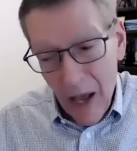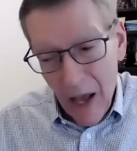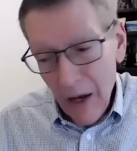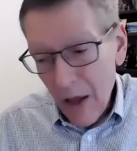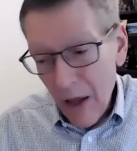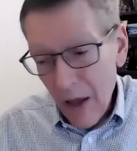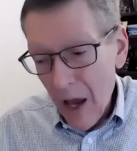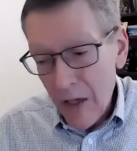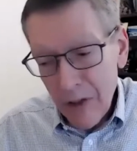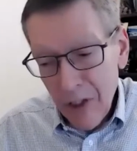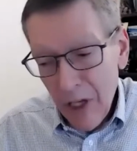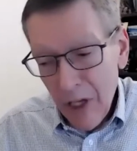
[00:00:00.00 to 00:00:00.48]

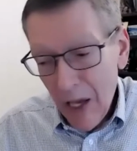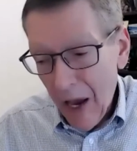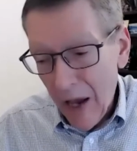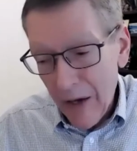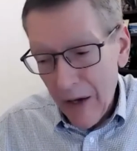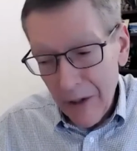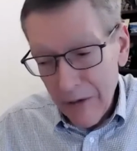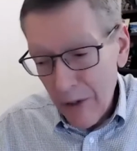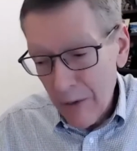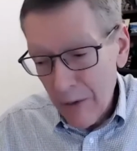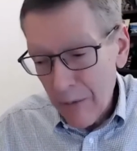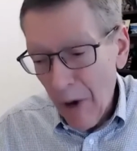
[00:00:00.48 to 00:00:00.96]
lost count
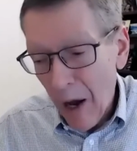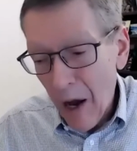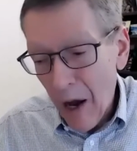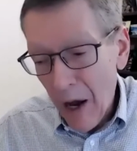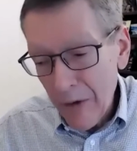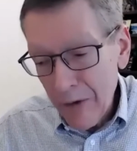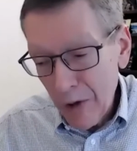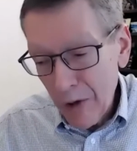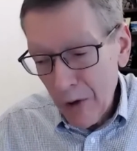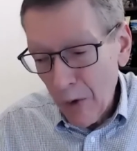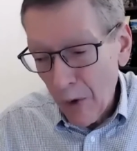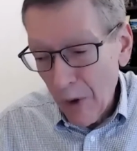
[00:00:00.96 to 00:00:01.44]
of them,
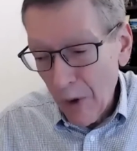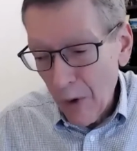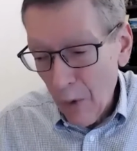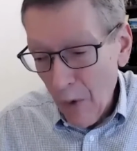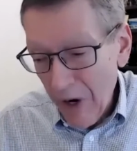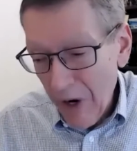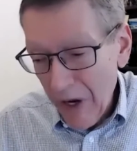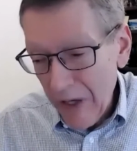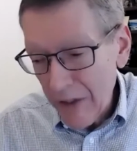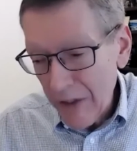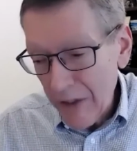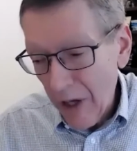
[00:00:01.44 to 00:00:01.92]
offshore
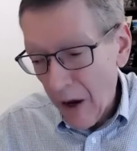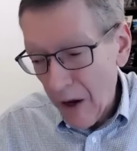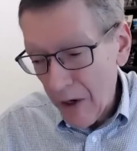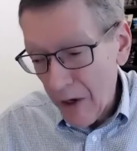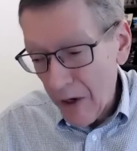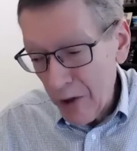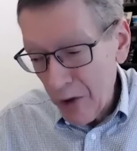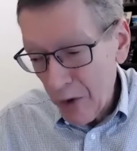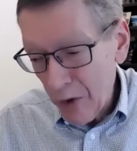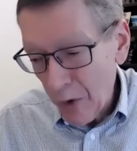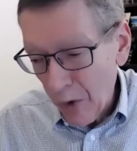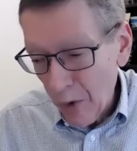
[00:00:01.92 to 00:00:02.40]
wind,
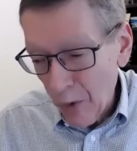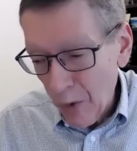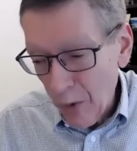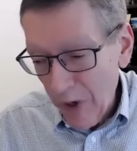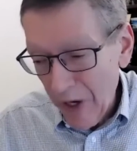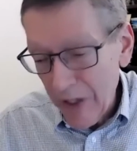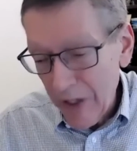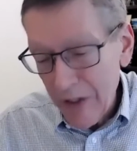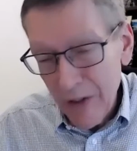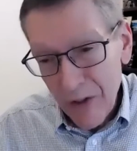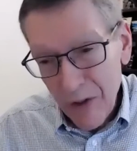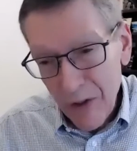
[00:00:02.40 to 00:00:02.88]
onshore
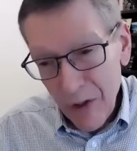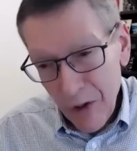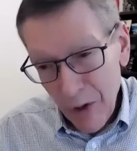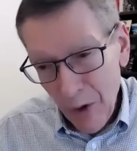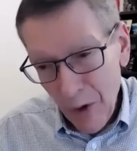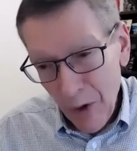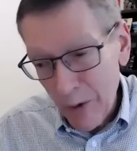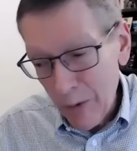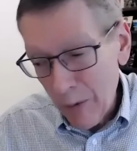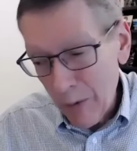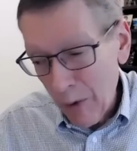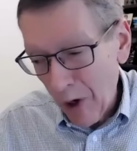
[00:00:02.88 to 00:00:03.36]
wind,
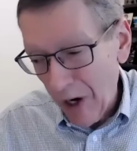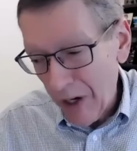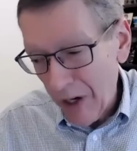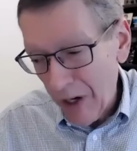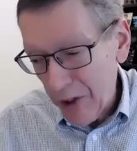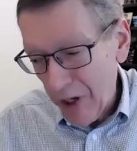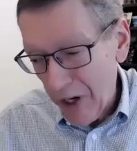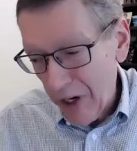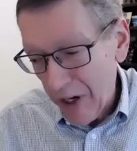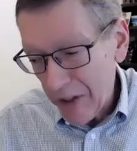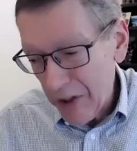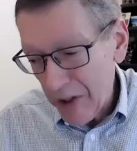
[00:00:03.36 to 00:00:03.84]
solar
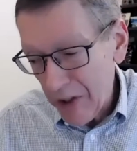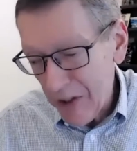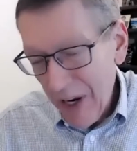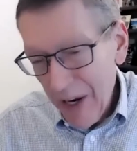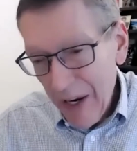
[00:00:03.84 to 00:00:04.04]
projects.